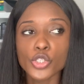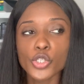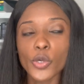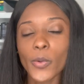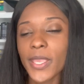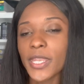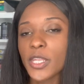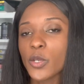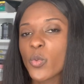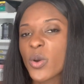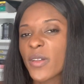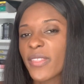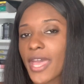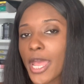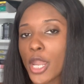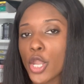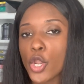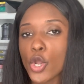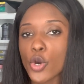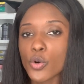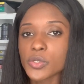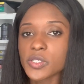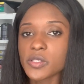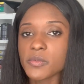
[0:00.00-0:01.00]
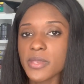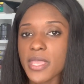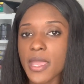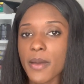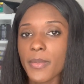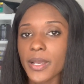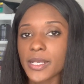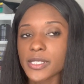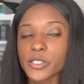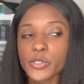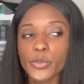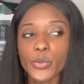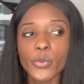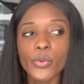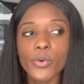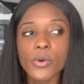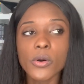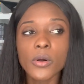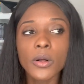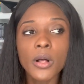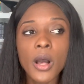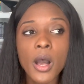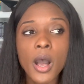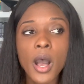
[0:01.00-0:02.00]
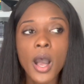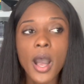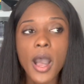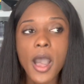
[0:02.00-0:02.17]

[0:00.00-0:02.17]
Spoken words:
So anyone that knows me at my school,